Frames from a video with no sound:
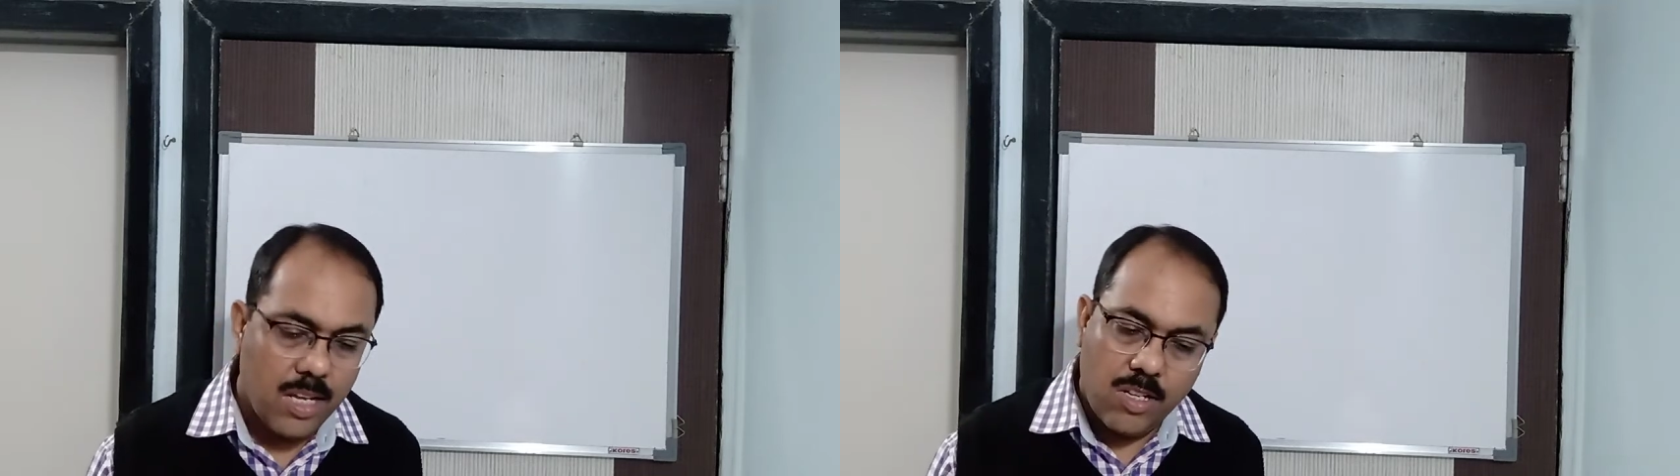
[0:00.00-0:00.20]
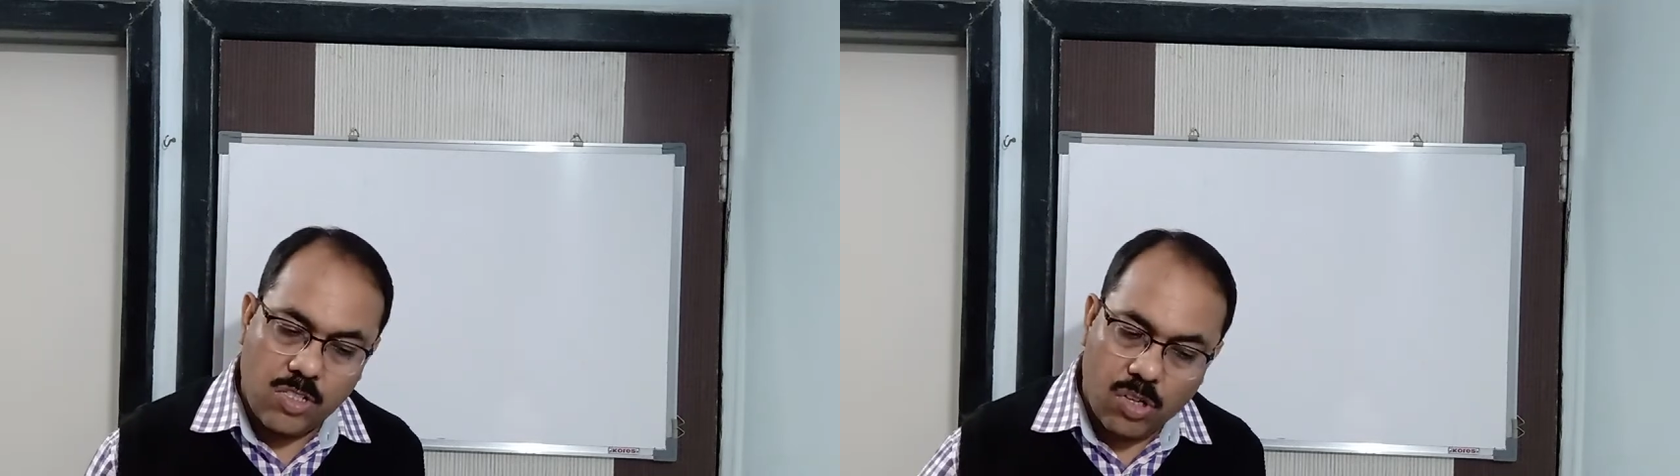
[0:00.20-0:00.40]

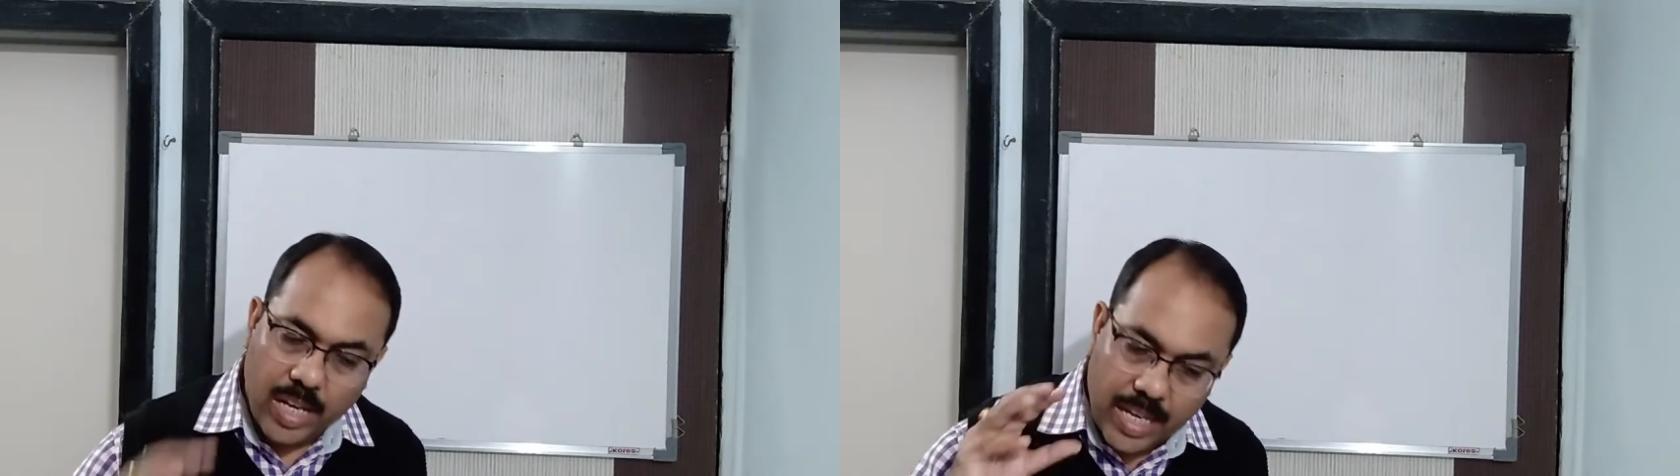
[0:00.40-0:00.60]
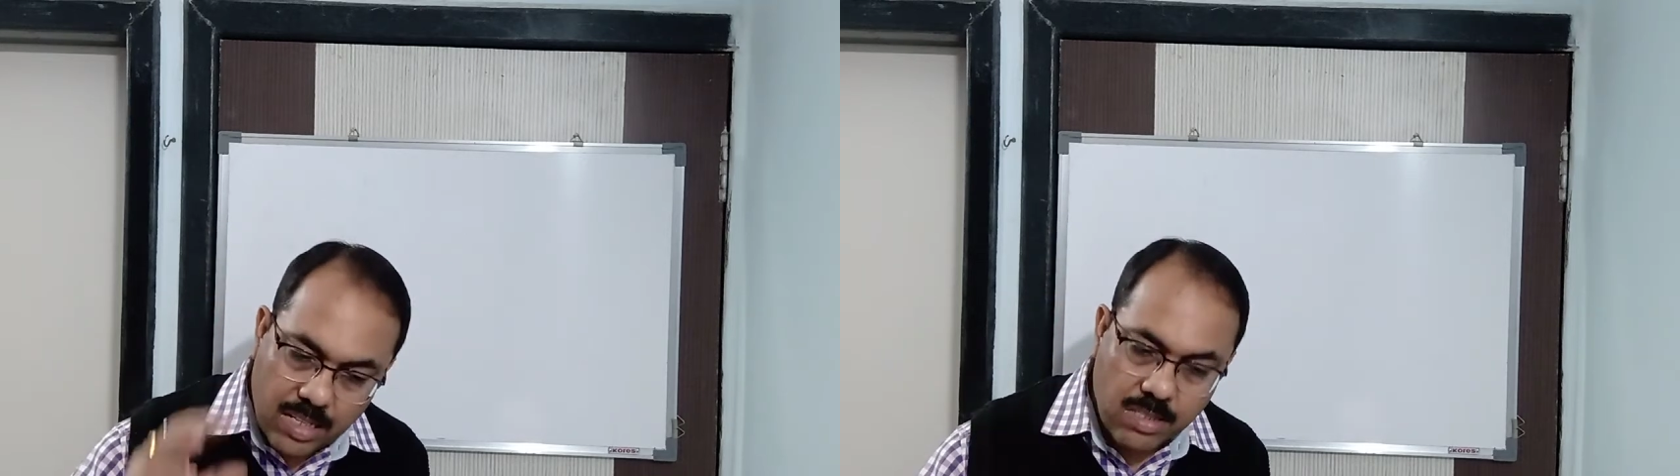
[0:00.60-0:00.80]
So
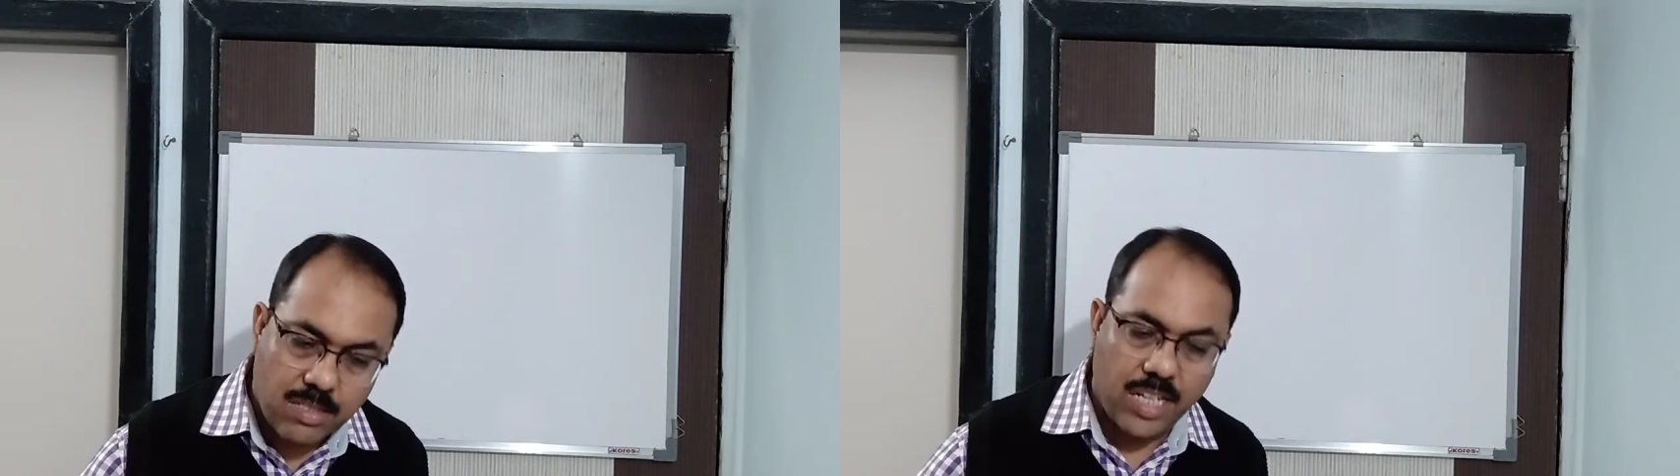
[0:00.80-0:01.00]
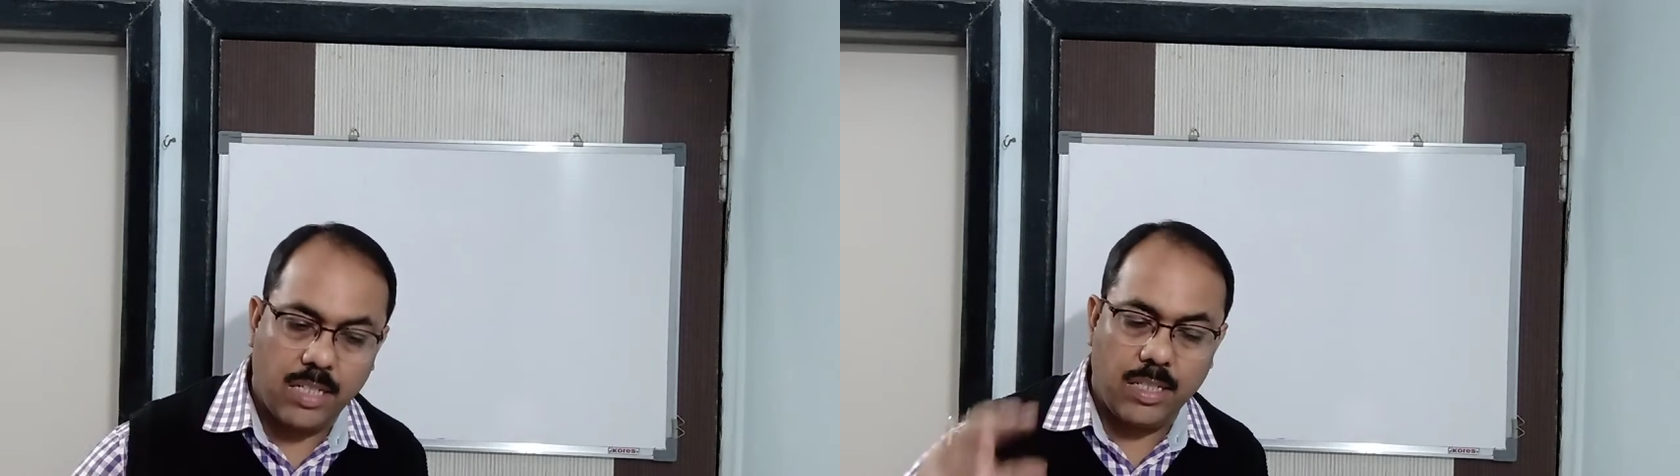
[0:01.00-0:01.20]
hence
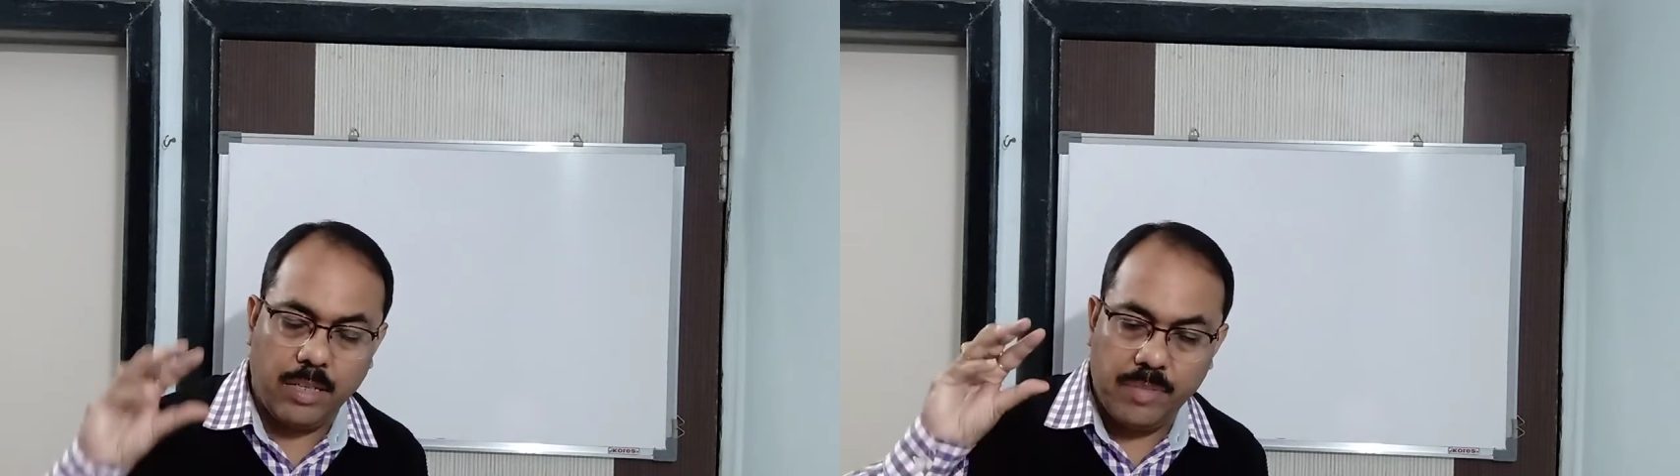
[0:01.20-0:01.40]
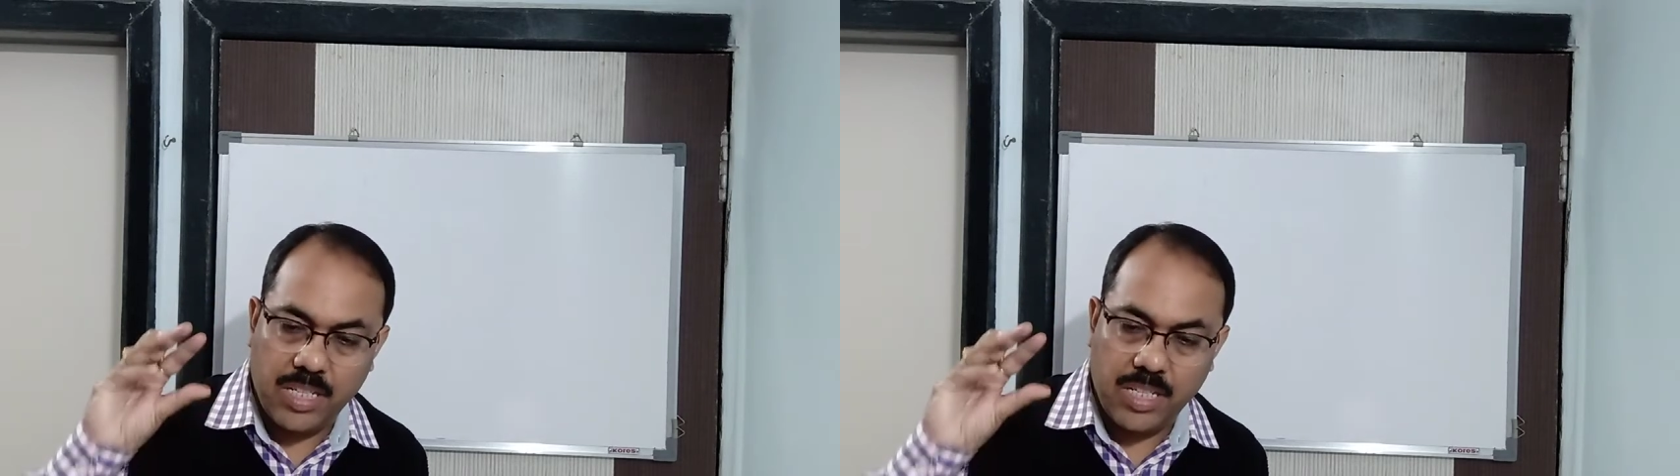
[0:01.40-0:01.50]
let me